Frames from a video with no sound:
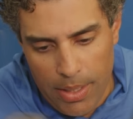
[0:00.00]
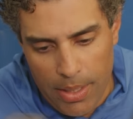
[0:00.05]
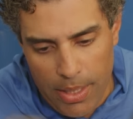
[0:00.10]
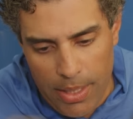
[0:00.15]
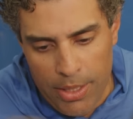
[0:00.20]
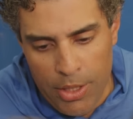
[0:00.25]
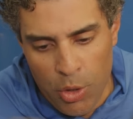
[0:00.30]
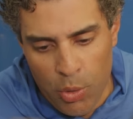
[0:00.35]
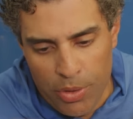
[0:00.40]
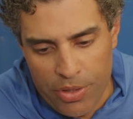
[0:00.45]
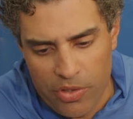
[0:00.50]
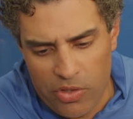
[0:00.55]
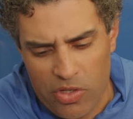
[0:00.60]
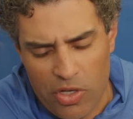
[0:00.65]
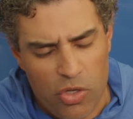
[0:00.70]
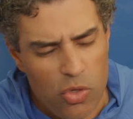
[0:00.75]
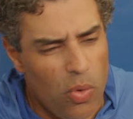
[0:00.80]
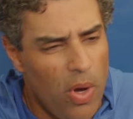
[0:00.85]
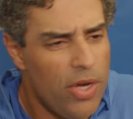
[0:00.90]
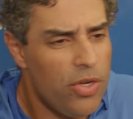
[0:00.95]
he knew what the
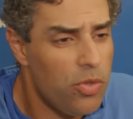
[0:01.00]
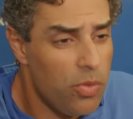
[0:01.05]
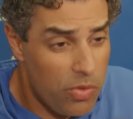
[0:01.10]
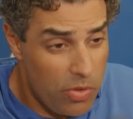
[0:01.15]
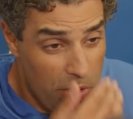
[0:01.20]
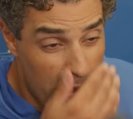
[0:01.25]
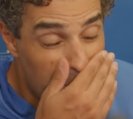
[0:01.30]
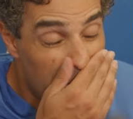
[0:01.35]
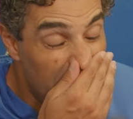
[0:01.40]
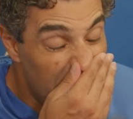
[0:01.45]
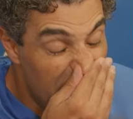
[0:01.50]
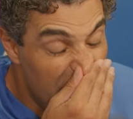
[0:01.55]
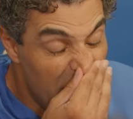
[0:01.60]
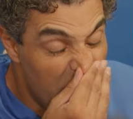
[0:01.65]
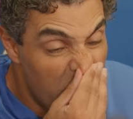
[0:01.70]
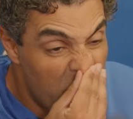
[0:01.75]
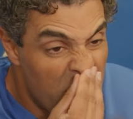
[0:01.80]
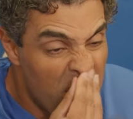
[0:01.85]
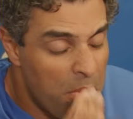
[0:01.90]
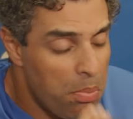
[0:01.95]
situation was going to be, that
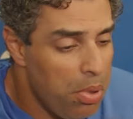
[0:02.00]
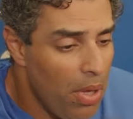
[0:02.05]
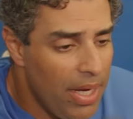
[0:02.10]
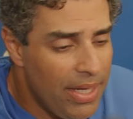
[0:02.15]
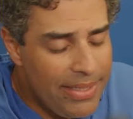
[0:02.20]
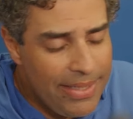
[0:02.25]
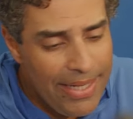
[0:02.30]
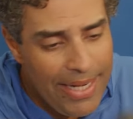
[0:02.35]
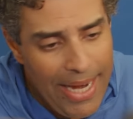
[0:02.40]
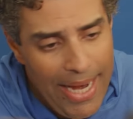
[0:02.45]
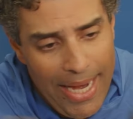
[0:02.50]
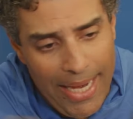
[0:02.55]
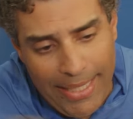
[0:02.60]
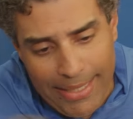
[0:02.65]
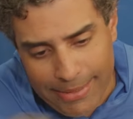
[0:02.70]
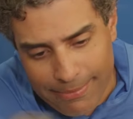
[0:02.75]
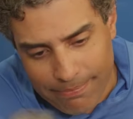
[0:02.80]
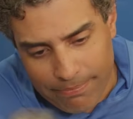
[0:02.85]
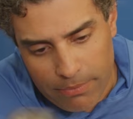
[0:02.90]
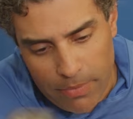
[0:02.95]
he was going to play
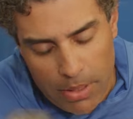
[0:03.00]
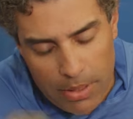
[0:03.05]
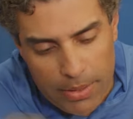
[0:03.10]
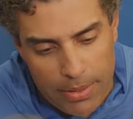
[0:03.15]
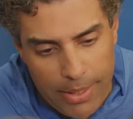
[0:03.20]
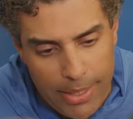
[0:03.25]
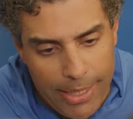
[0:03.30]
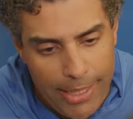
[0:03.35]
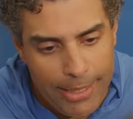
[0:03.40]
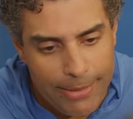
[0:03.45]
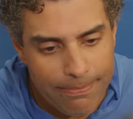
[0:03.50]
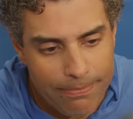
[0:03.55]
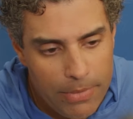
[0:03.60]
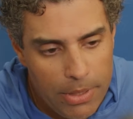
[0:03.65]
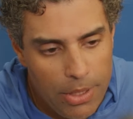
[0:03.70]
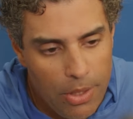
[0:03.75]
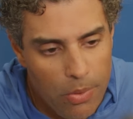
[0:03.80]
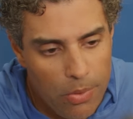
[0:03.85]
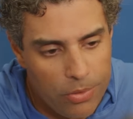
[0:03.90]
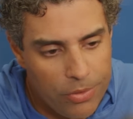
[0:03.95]
today, and
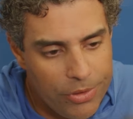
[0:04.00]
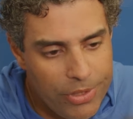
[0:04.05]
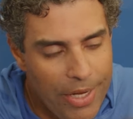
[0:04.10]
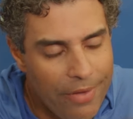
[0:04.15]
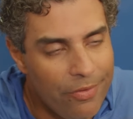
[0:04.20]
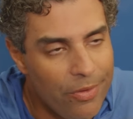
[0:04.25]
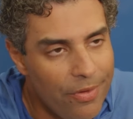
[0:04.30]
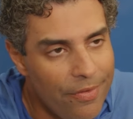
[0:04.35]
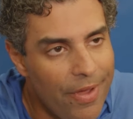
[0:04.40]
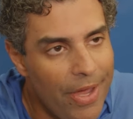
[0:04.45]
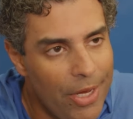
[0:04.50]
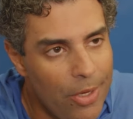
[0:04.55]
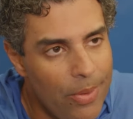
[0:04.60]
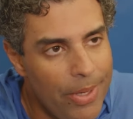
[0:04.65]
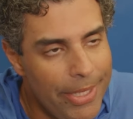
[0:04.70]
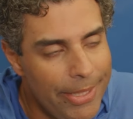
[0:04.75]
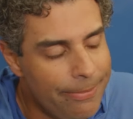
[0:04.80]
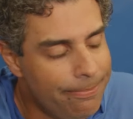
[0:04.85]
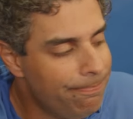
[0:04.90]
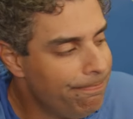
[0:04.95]
you know, we'll just have to
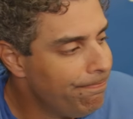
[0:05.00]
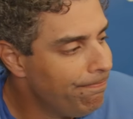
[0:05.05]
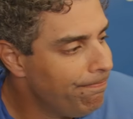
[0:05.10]
evaluate it.